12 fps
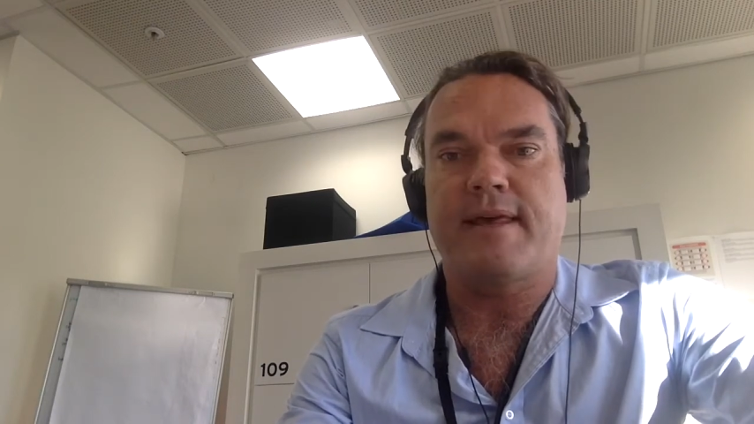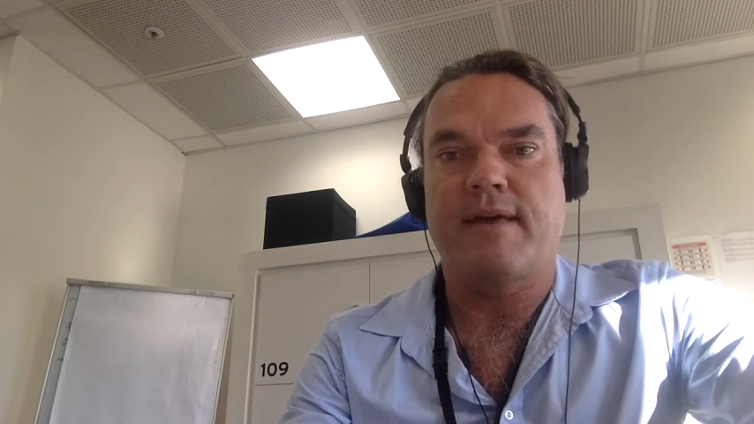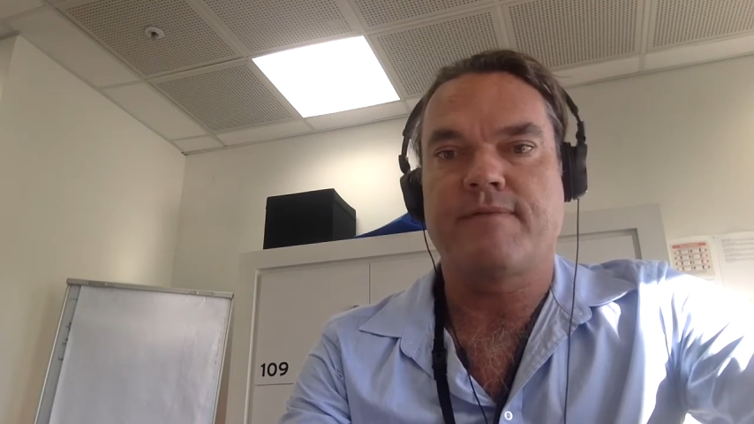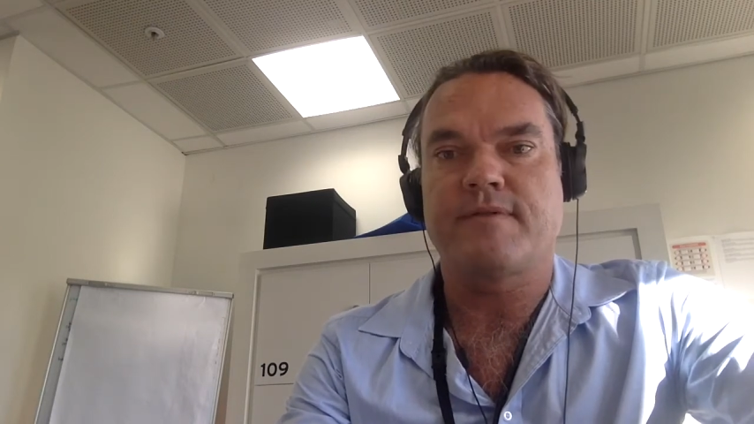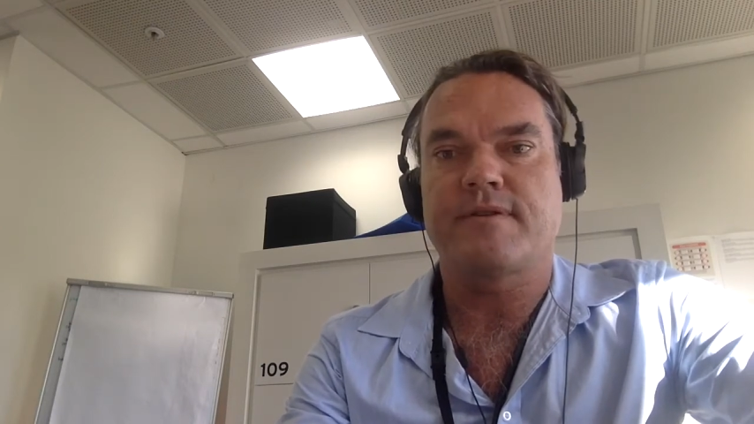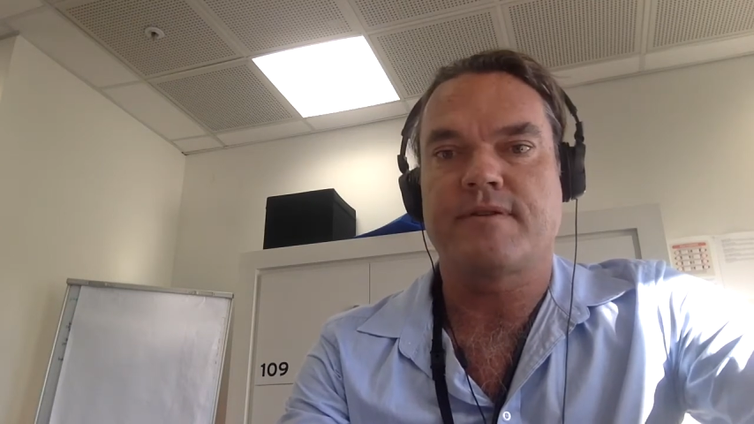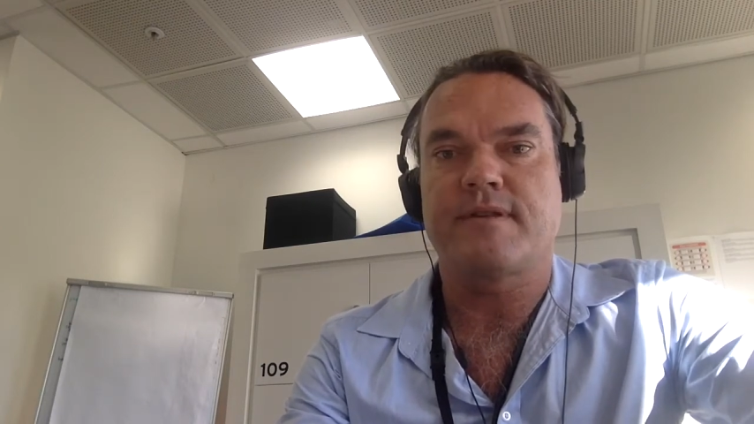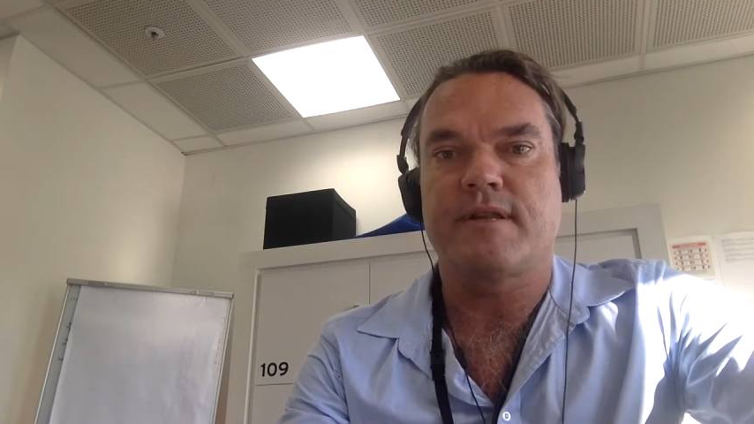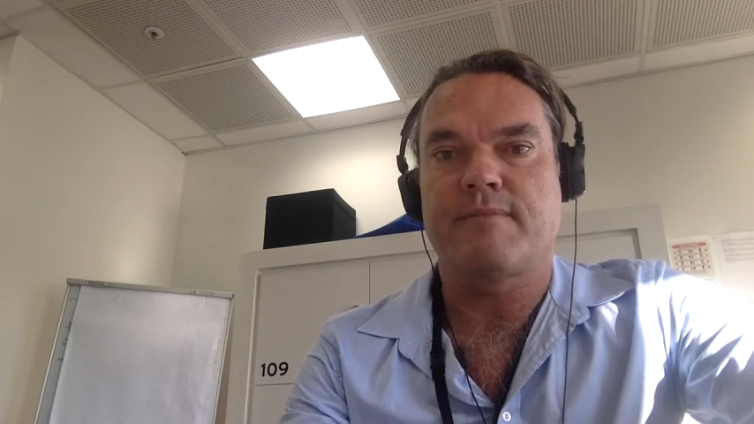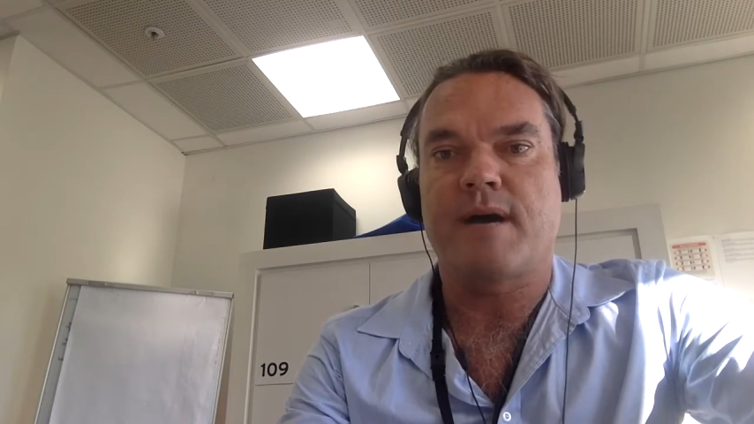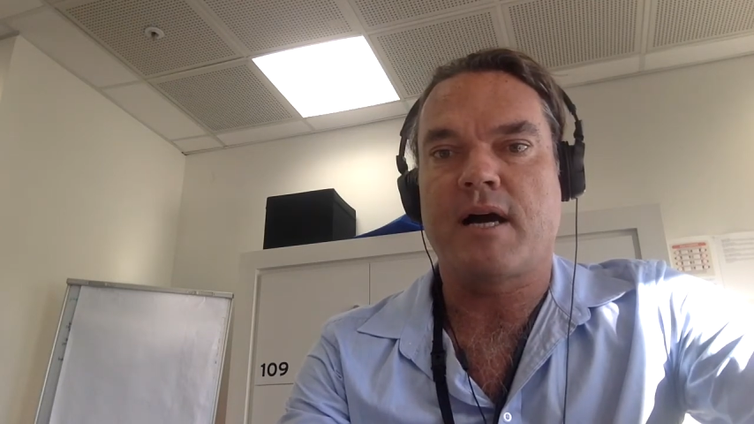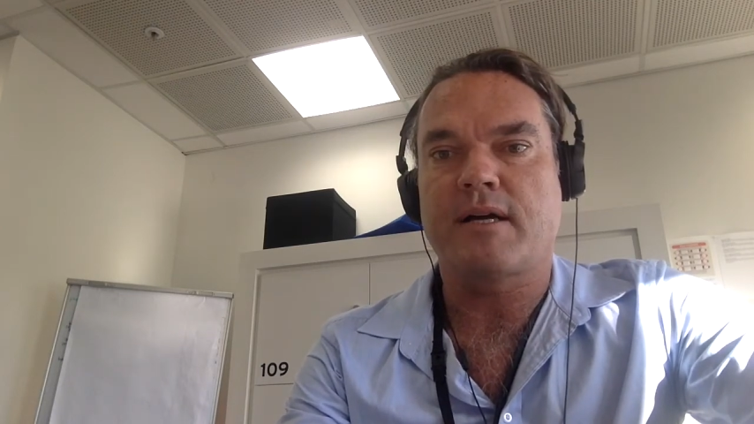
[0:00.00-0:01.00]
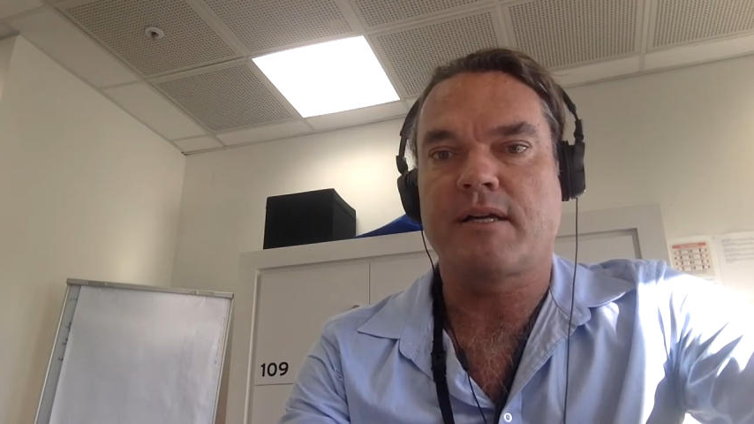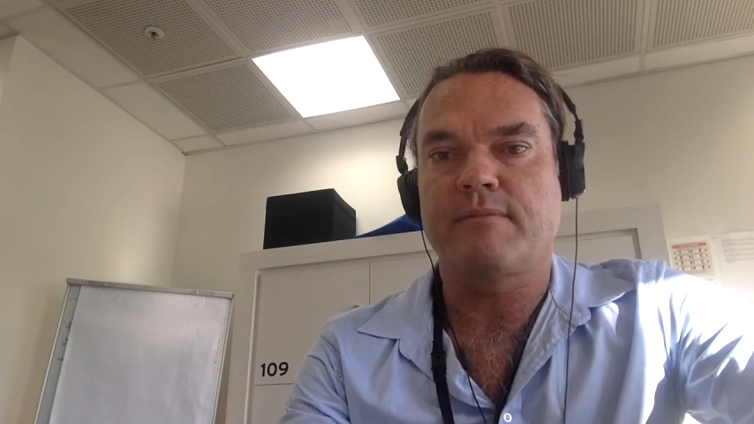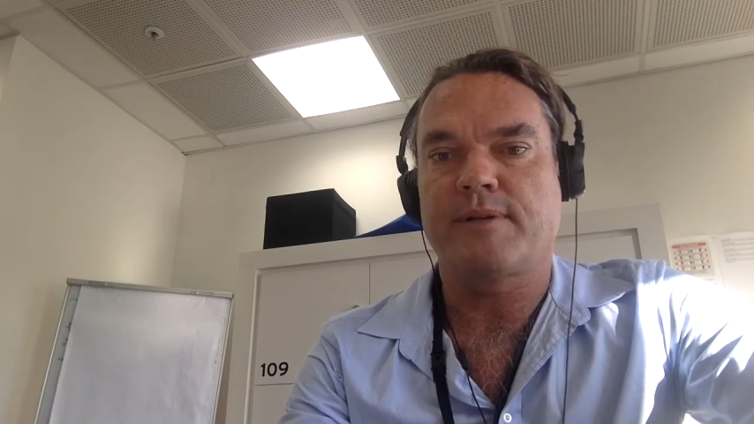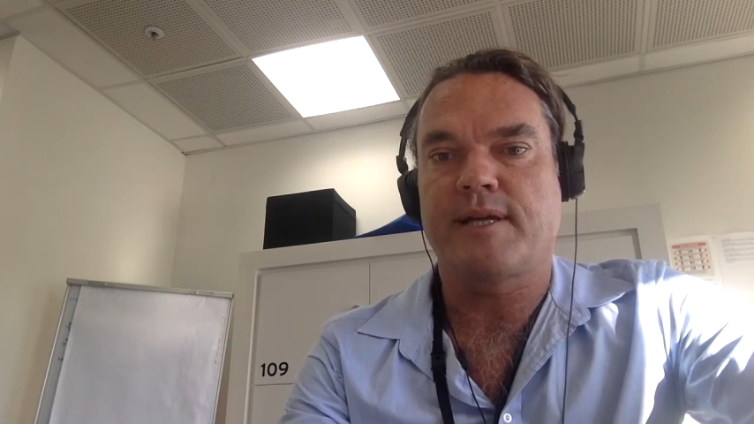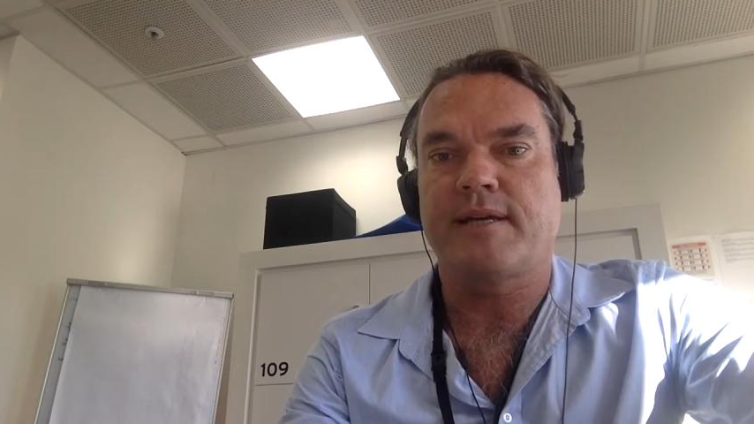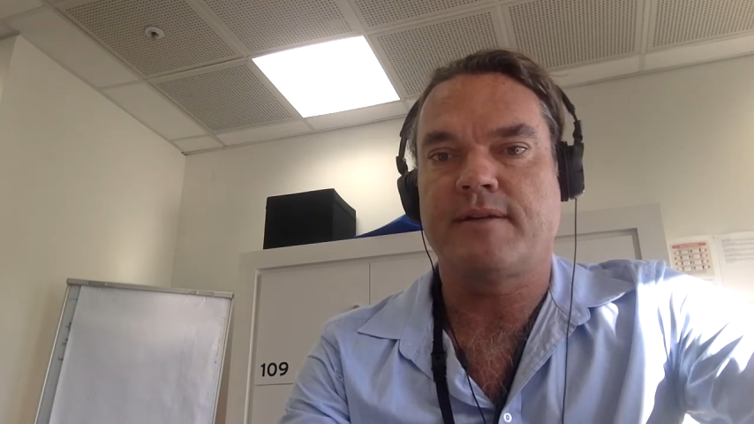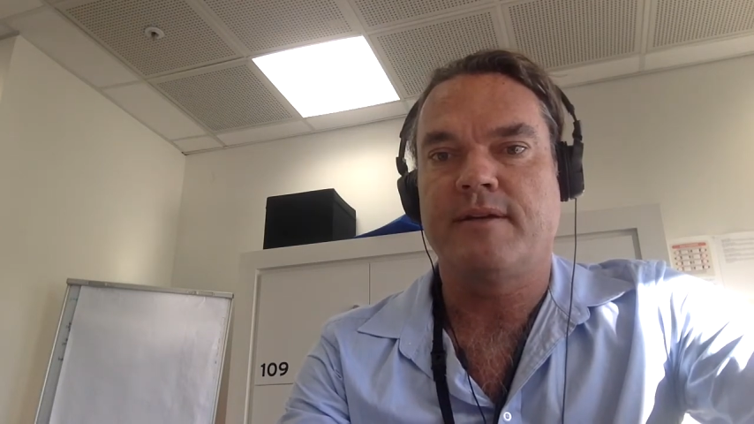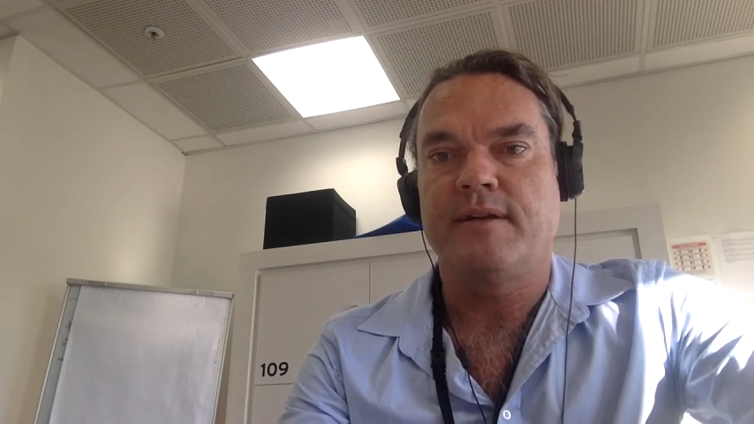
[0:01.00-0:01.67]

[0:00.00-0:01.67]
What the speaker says: emphasis in the marketing plan.